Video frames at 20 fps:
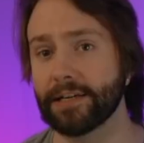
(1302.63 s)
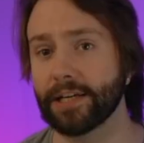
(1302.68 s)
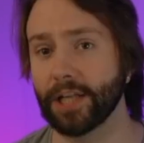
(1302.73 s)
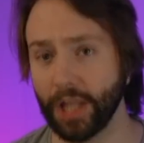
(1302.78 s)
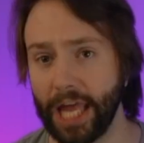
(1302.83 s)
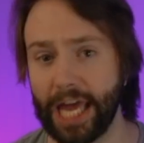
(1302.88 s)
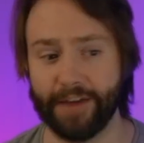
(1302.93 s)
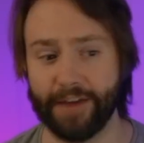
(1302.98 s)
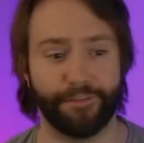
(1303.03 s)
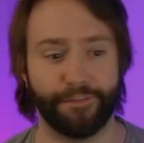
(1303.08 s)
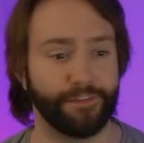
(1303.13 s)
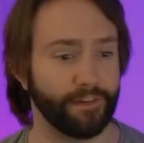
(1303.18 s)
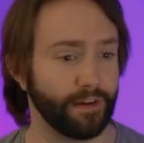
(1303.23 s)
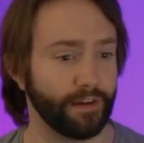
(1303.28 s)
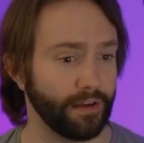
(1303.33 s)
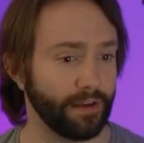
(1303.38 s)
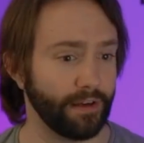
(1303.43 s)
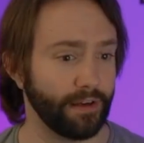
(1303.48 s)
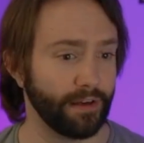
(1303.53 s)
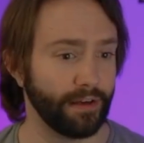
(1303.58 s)
cliff
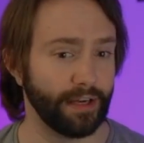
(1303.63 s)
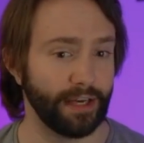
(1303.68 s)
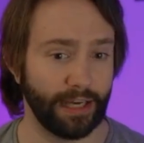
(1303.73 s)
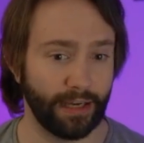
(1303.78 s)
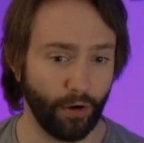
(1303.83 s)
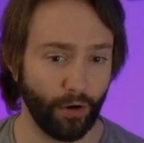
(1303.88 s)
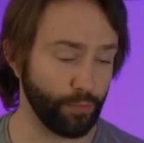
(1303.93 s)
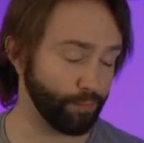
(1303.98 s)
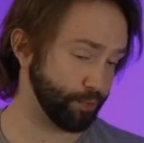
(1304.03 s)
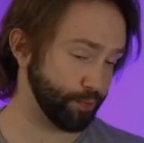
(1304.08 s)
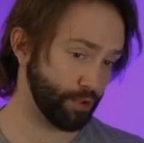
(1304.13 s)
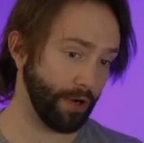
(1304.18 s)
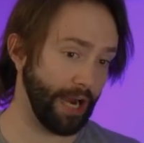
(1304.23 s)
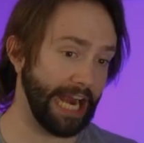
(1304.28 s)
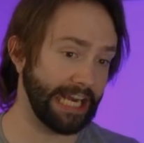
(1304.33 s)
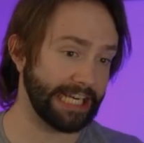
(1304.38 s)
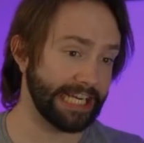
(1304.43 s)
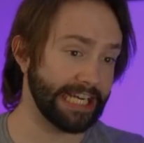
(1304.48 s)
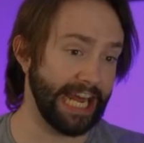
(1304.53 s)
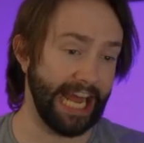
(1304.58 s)
or
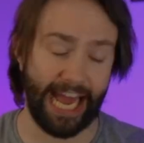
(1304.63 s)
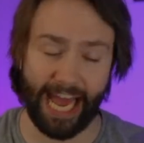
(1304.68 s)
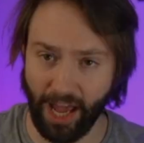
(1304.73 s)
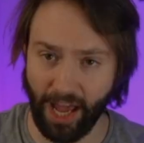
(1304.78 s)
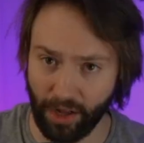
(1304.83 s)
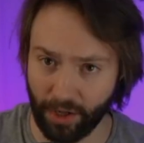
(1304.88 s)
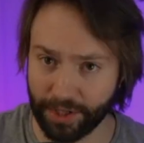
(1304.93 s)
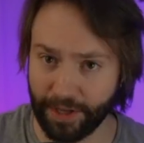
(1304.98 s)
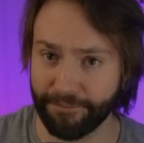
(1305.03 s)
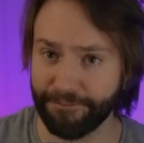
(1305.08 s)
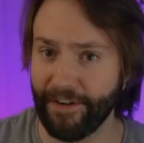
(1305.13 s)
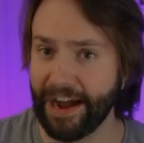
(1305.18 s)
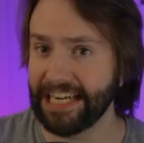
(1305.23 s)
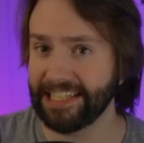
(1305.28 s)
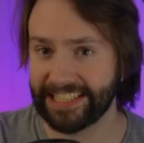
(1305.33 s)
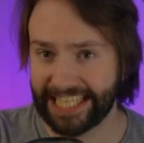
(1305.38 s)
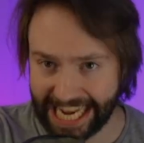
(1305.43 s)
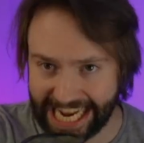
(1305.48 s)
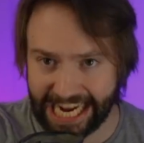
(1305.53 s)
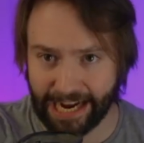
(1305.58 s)
dragged into hell to
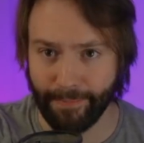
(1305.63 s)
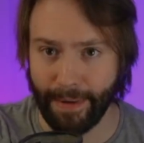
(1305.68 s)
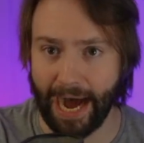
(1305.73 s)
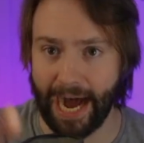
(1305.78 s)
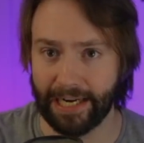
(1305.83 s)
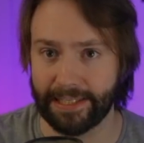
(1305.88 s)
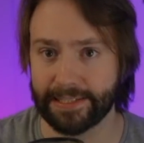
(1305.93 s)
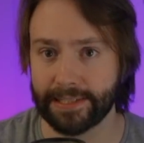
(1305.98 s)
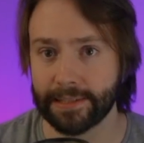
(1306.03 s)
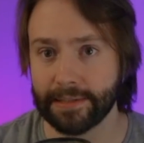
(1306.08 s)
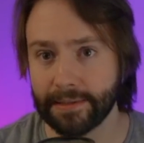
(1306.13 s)
fight Tiamat.